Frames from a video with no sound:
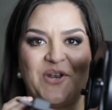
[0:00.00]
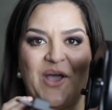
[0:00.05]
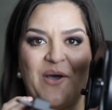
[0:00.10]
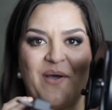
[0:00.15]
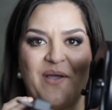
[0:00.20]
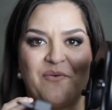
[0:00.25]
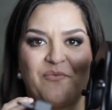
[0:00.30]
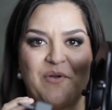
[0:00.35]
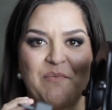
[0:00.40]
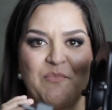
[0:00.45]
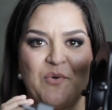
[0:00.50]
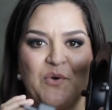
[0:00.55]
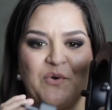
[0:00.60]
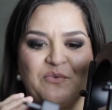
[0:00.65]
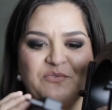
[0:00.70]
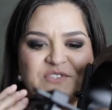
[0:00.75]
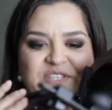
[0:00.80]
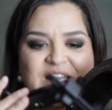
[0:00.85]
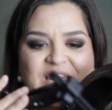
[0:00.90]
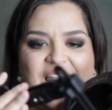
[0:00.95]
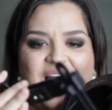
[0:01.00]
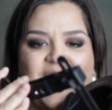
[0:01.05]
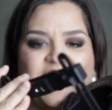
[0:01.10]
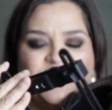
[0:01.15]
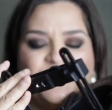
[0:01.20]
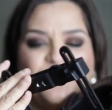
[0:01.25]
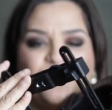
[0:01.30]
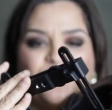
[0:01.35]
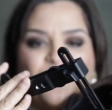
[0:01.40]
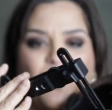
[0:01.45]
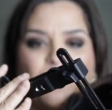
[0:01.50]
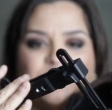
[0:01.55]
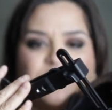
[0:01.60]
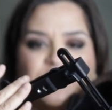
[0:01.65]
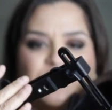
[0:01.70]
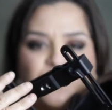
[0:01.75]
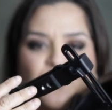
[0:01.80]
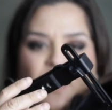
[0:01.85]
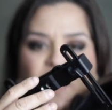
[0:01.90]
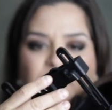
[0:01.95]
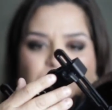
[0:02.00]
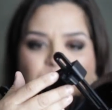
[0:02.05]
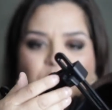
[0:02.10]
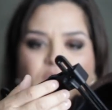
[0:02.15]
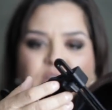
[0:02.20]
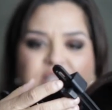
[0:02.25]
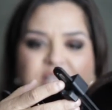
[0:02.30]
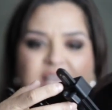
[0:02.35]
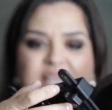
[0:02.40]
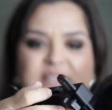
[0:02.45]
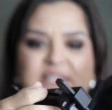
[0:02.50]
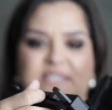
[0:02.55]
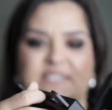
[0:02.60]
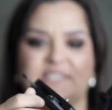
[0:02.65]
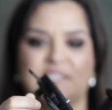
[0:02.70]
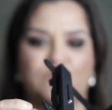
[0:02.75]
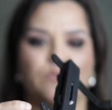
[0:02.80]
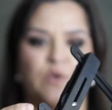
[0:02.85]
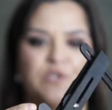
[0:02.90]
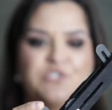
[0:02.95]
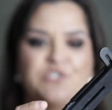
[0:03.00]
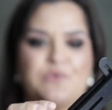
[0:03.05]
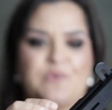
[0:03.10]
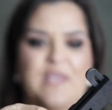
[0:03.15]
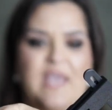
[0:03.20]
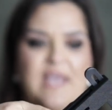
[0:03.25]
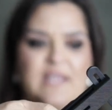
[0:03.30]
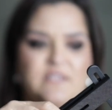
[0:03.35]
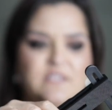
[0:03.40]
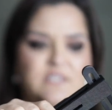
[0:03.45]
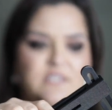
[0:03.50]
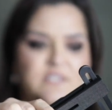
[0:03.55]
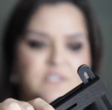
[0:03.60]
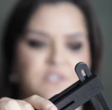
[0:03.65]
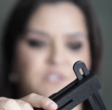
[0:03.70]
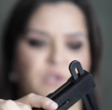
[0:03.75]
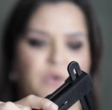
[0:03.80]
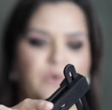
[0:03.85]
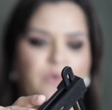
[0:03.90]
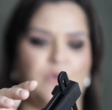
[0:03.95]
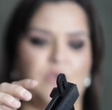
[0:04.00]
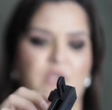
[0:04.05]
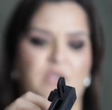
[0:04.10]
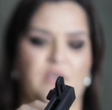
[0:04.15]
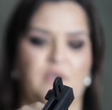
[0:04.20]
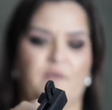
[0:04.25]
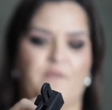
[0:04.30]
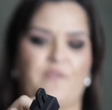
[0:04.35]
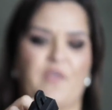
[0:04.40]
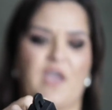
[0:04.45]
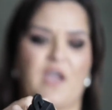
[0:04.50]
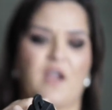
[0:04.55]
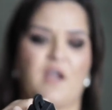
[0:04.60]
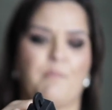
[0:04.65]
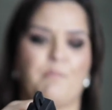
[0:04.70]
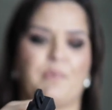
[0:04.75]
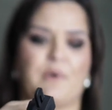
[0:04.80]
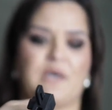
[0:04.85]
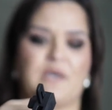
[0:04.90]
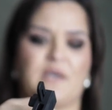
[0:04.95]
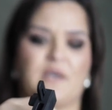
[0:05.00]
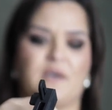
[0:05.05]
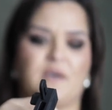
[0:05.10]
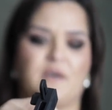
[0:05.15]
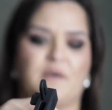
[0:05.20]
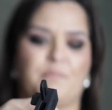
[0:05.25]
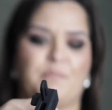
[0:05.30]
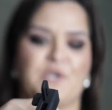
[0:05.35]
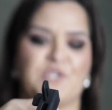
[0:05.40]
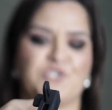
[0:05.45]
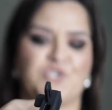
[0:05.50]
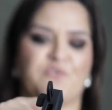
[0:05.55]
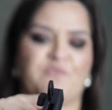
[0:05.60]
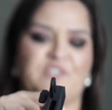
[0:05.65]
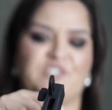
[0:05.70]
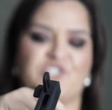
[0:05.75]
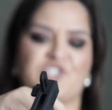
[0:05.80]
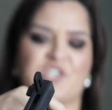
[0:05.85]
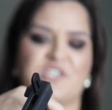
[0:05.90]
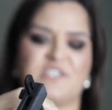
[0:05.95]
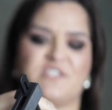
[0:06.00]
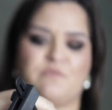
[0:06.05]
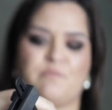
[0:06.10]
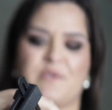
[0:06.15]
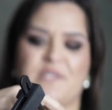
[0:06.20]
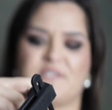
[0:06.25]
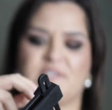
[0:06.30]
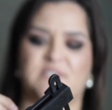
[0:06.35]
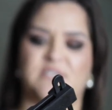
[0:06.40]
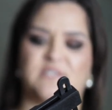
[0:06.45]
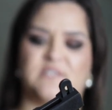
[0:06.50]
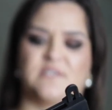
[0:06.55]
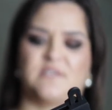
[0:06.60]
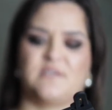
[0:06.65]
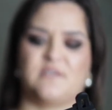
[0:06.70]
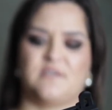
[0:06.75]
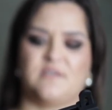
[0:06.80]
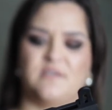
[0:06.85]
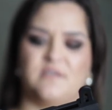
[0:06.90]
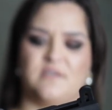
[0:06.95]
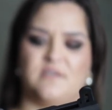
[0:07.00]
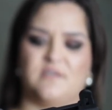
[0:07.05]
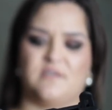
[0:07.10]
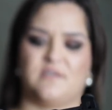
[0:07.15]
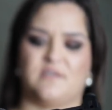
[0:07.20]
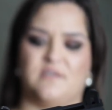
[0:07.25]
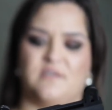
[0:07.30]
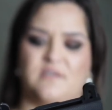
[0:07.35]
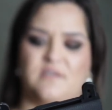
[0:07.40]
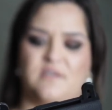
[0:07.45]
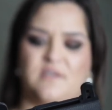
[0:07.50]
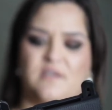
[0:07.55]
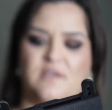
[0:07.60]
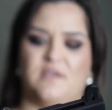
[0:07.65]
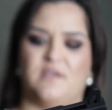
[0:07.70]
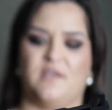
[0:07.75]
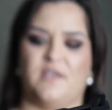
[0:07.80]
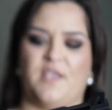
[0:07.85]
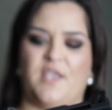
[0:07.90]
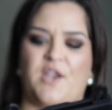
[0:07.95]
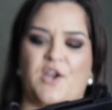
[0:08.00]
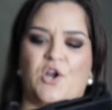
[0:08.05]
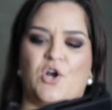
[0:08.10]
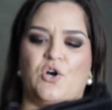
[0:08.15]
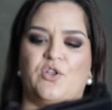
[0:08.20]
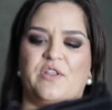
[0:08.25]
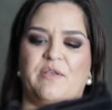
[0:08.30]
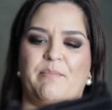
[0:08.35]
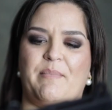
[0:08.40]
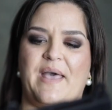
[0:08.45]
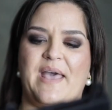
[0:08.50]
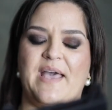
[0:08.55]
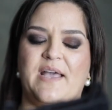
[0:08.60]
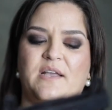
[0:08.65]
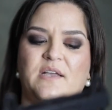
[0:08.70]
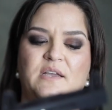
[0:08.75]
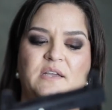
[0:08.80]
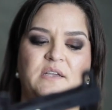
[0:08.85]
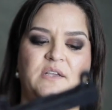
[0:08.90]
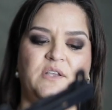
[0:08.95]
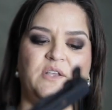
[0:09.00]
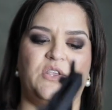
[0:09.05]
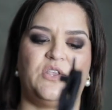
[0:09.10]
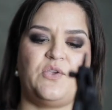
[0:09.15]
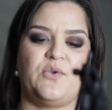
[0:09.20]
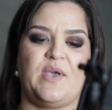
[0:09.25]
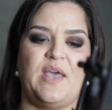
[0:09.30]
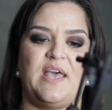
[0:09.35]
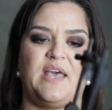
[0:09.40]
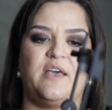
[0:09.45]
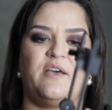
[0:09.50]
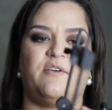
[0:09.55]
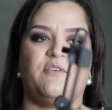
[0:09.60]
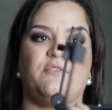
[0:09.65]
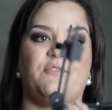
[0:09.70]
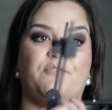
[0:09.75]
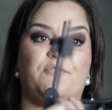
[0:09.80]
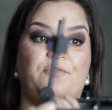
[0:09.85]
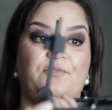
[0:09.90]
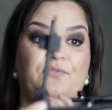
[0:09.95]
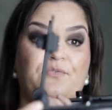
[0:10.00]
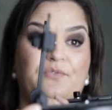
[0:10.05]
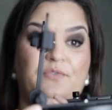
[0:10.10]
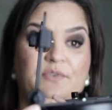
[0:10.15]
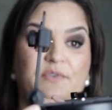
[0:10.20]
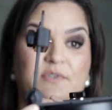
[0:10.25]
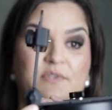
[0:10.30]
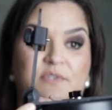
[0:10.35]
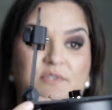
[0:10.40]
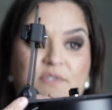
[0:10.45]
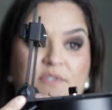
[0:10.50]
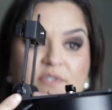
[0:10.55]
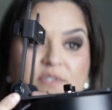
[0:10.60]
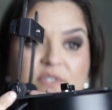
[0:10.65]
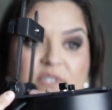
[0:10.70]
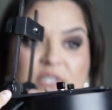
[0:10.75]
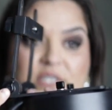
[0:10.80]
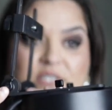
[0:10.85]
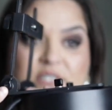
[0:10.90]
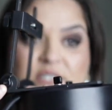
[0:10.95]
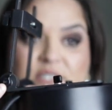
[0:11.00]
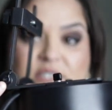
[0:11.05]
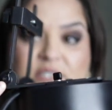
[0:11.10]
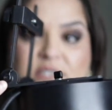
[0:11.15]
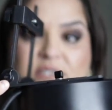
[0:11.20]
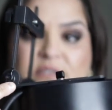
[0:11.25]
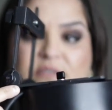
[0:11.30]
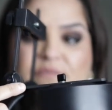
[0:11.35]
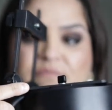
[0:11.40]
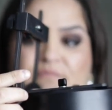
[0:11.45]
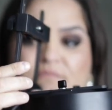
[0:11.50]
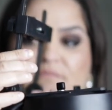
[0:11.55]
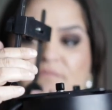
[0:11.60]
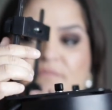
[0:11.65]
now I removed the light from the tripod and this is what you get. So there are a bunch of adjustments here on the back. You have this